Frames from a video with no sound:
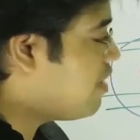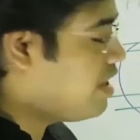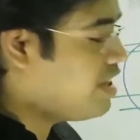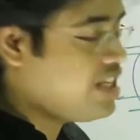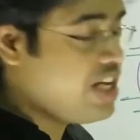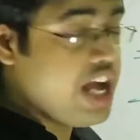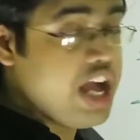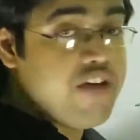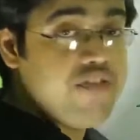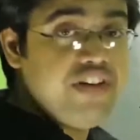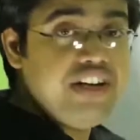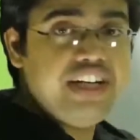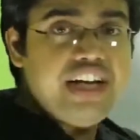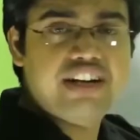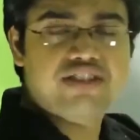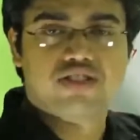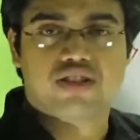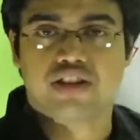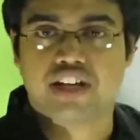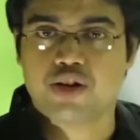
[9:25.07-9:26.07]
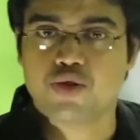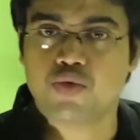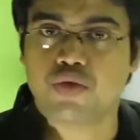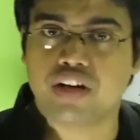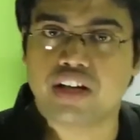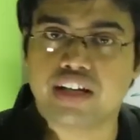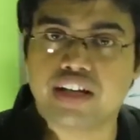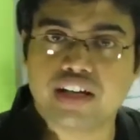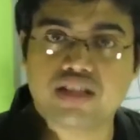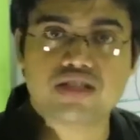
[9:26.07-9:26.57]
a heavy dense
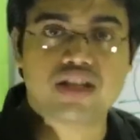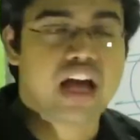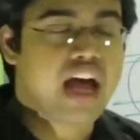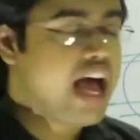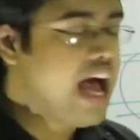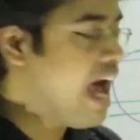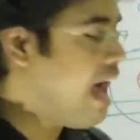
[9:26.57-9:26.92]
nucleus,